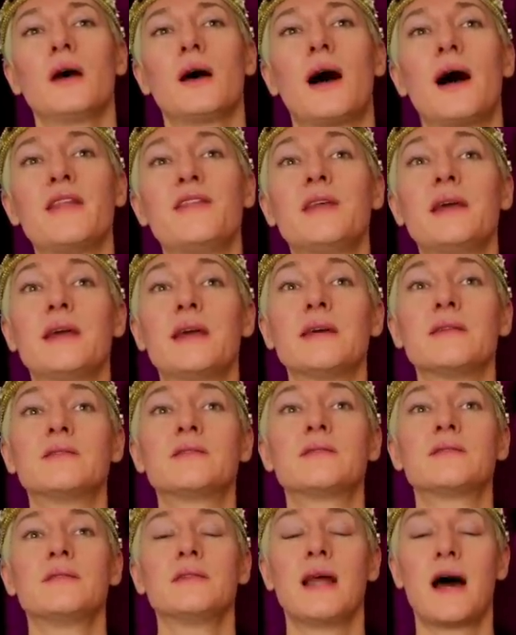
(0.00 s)
I think
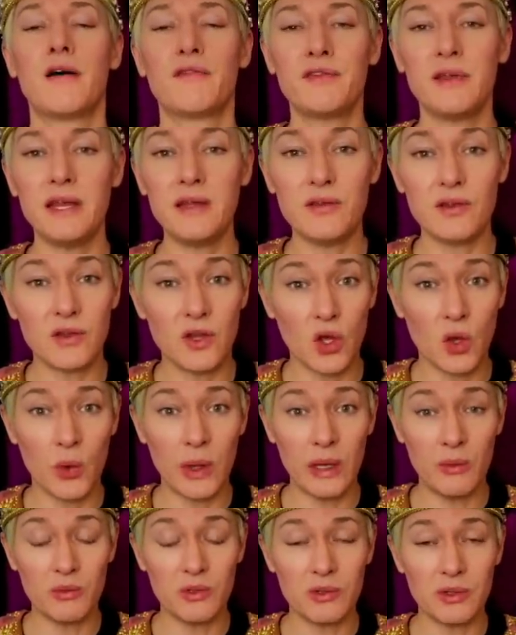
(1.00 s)
it's lovely that the
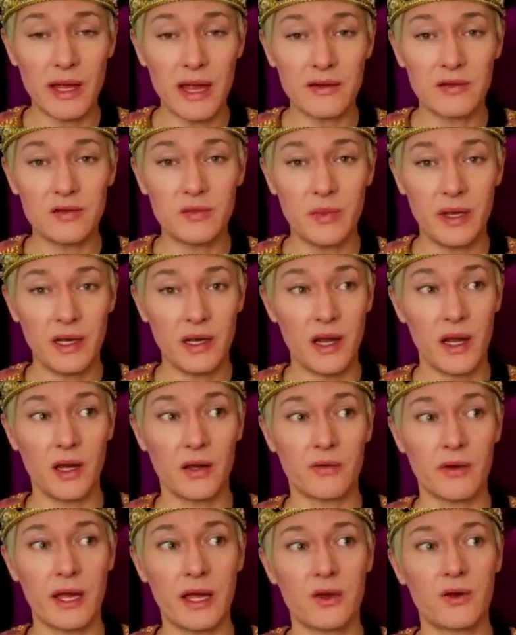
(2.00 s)
Queen will get to meet her
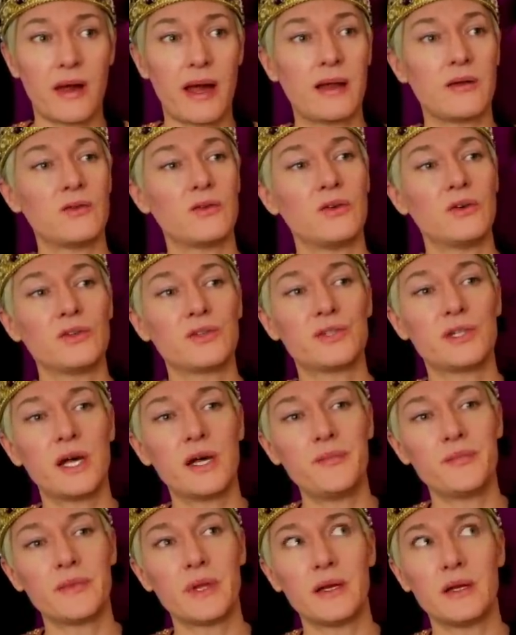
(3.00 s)
great
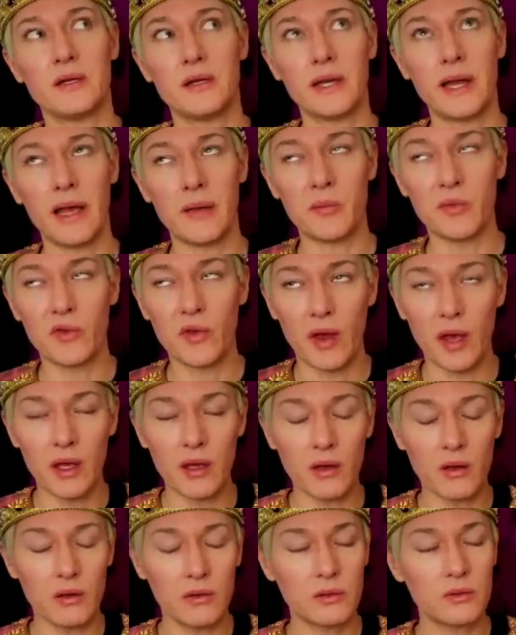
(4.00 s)
granddaughter and
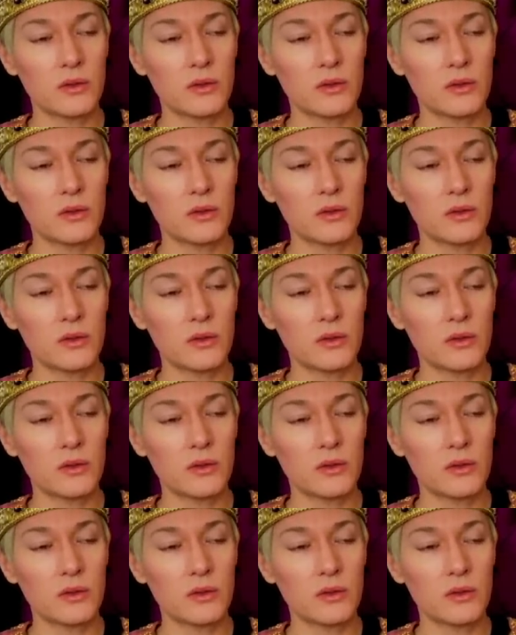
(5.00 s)
namesake.